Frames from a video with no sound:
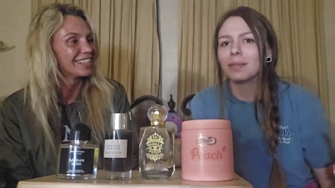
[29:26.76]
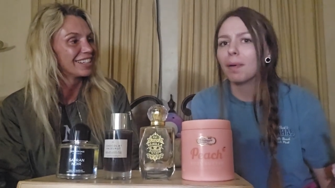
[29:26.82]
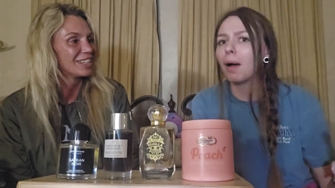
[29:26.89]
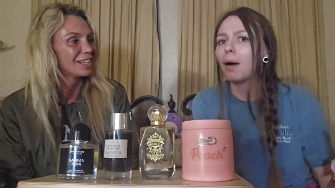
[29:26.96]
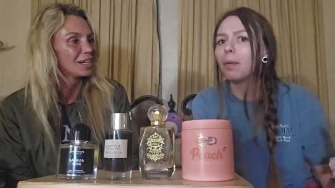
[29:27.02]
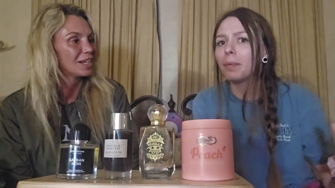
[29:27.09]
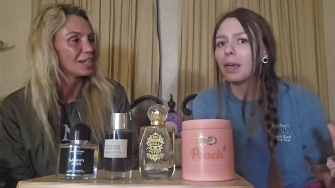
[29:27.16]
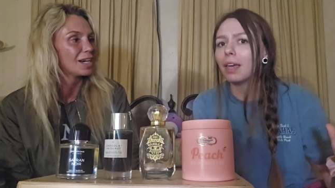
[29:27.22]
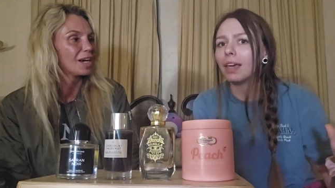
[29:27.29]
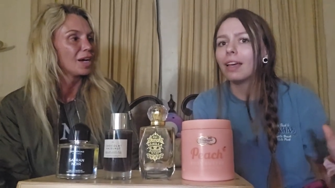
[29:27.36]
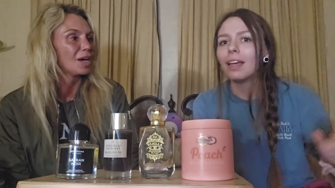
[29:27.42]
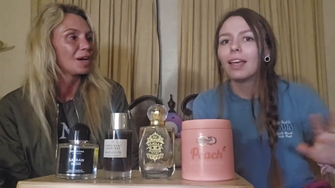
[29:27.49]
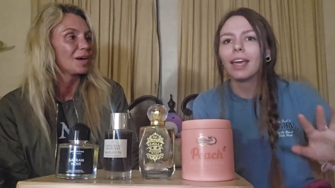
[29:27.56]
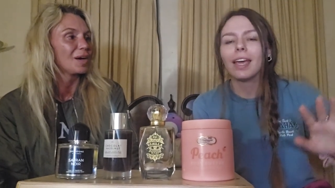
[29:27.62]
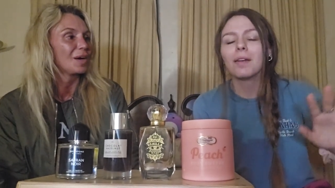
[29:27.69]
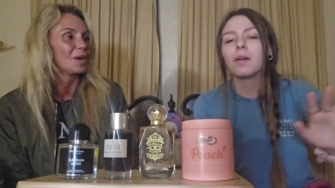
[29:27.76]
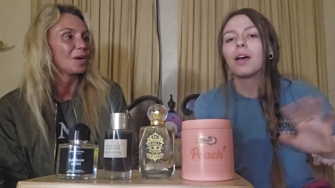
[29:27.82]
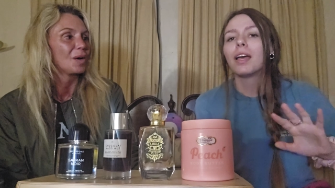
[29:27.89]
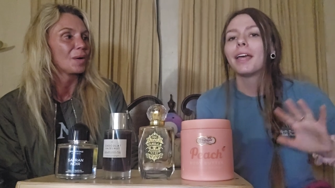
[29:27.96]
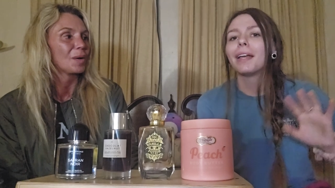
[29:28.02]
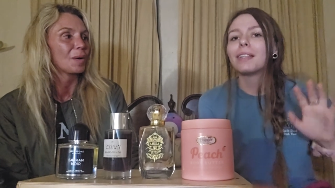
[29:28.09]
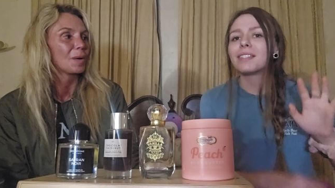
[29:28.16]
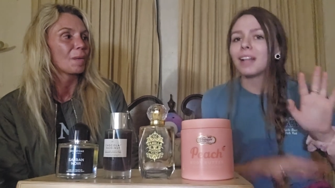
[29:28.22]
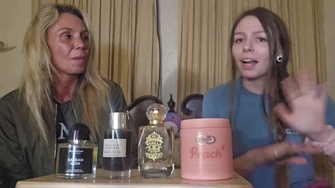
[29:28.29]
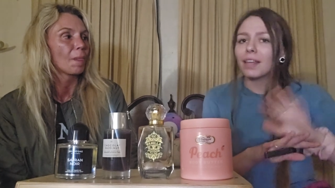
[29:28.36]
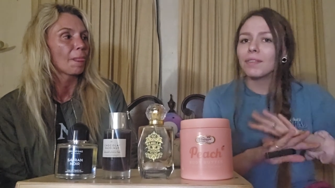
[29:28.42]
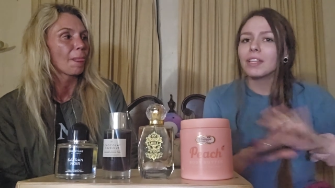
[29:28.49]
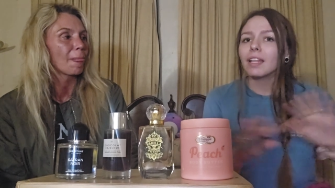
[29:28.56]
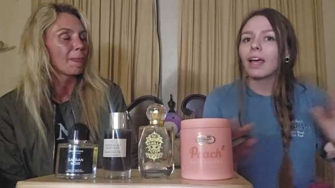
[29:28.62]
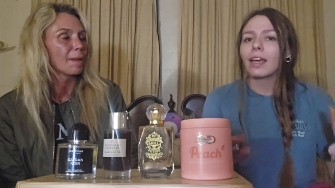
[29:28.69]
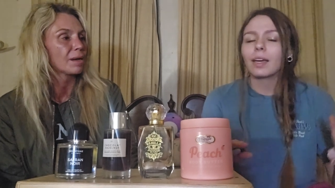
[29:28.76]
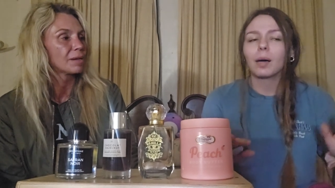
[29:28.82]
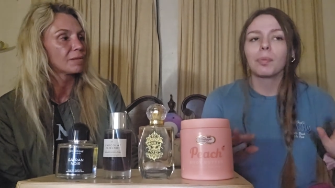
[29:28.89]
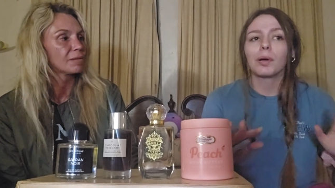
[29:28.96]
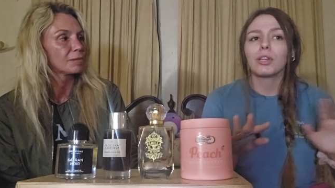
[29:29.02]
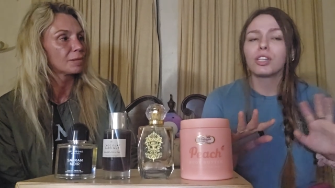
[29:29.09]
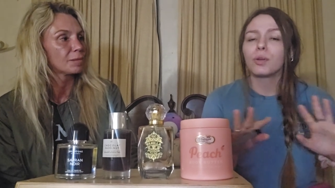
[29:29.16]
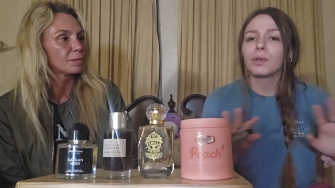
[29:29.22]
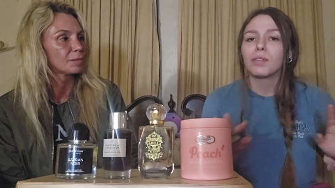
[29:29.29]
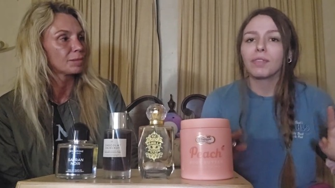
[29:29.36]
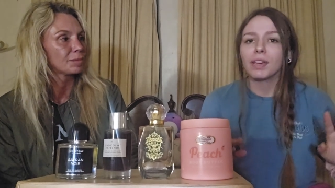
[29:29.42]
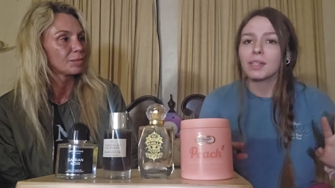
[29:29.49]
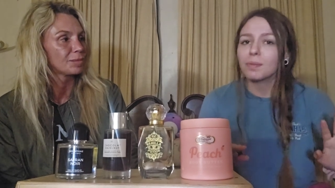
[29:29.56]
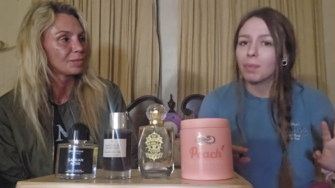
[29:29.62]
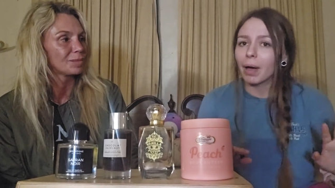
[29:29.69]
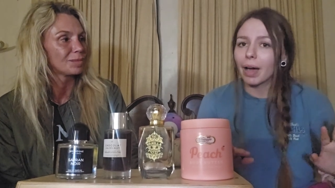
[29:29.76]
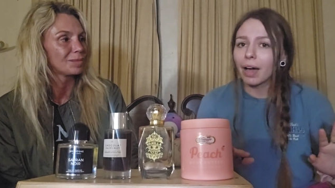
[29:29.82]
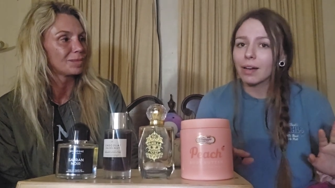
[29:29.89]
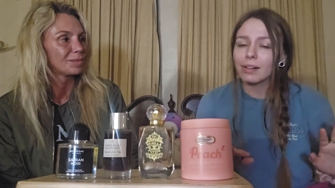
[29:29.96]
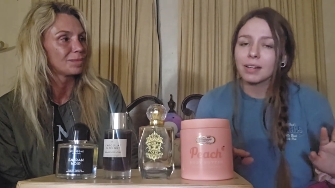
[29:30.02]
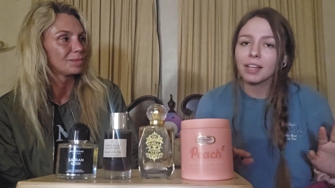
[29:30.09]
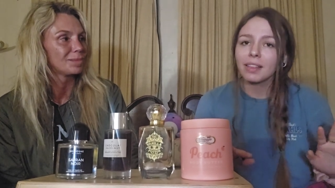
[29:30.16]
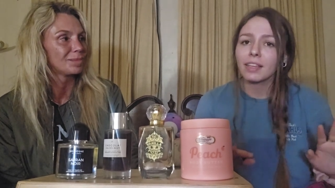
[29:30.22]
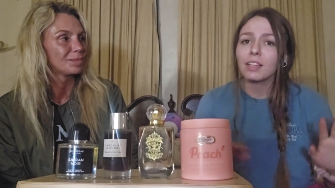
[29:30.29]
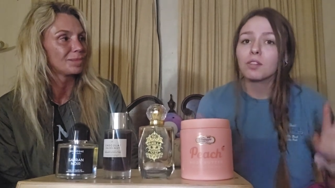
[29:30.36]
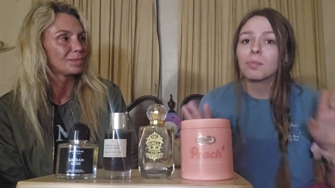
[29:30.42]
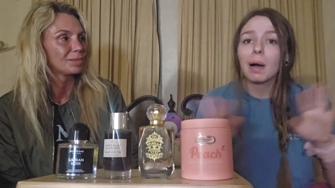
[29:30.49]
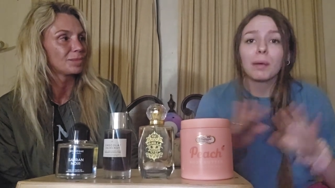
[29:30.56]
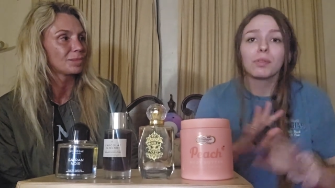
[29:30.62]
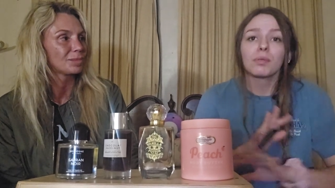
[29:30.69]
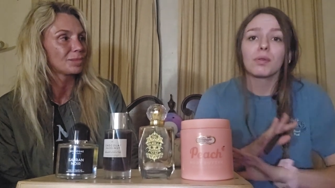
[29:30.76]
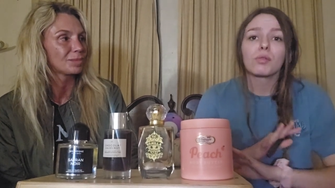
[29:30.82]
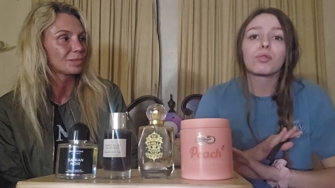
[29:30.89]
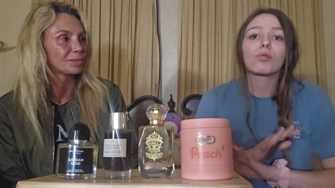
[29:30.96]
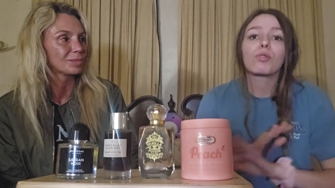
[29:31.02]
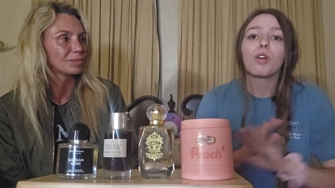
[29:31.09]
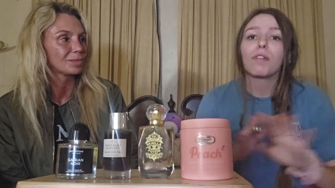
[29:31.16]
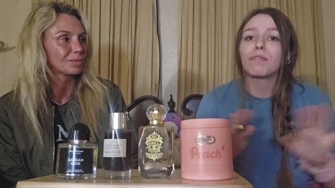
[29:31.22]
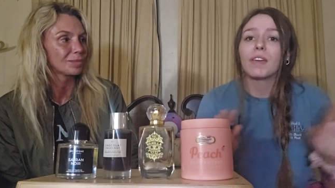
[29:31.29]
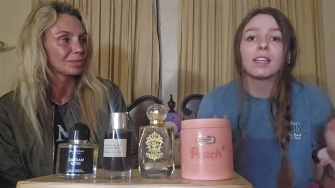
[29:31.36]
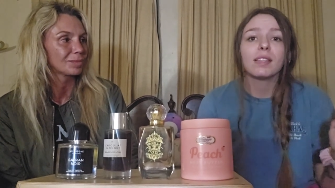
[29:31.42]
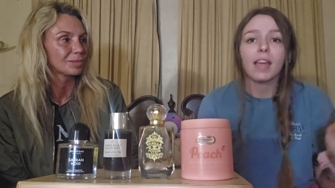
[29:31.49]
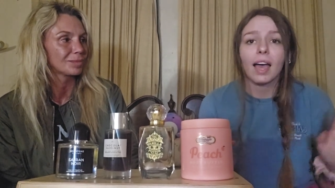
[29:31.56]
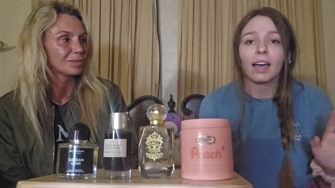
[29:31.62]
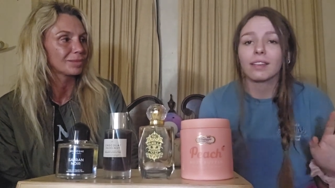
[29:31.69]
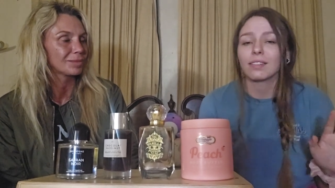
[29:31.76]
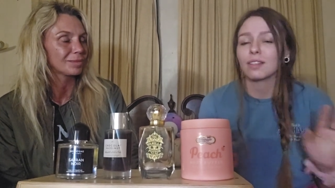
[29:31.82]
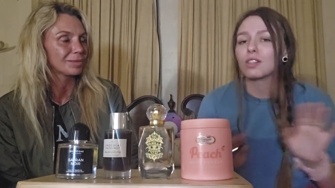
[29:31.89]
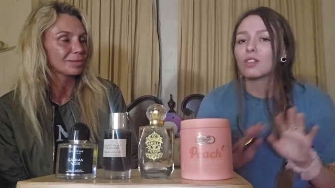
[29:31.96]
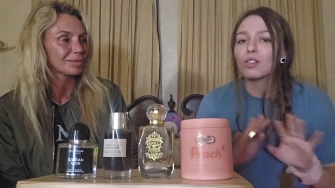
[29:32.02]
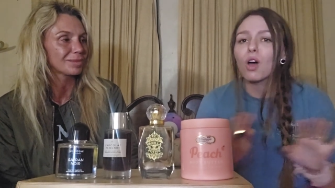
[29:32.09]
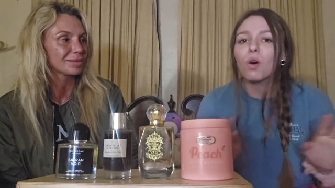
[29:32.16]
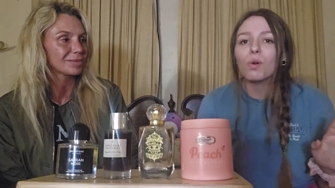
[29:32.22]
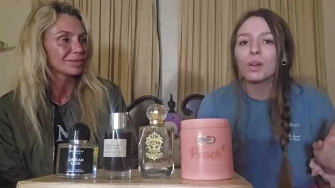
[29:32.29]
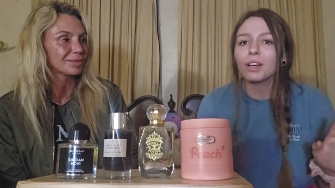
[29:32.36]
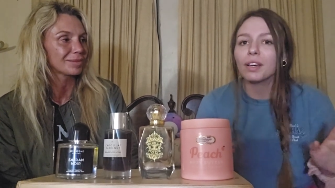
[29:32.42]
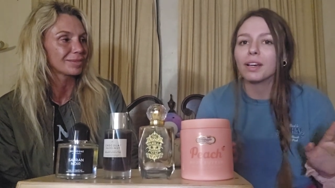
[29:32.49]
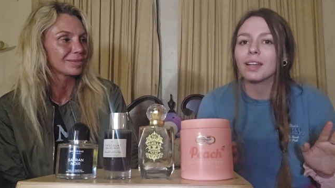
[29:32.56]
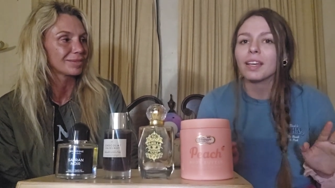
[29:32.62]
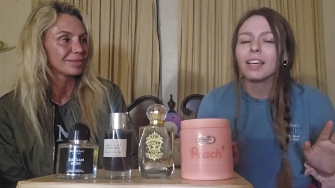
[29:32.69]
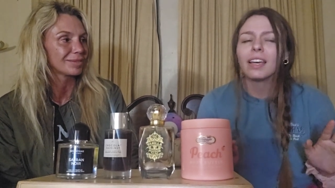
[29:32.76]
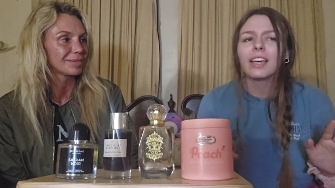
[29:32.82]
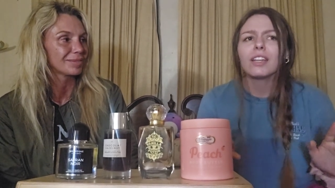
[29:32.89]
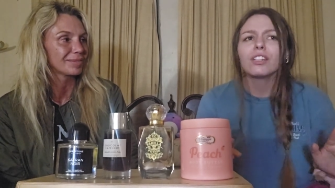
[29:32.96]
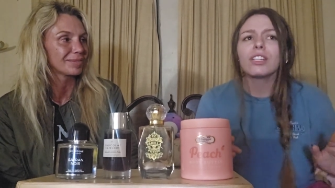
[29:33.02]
Speaker 1: smell me, and it's not even like punch you in the face bad or anything. Mom smells fantastic, so good, and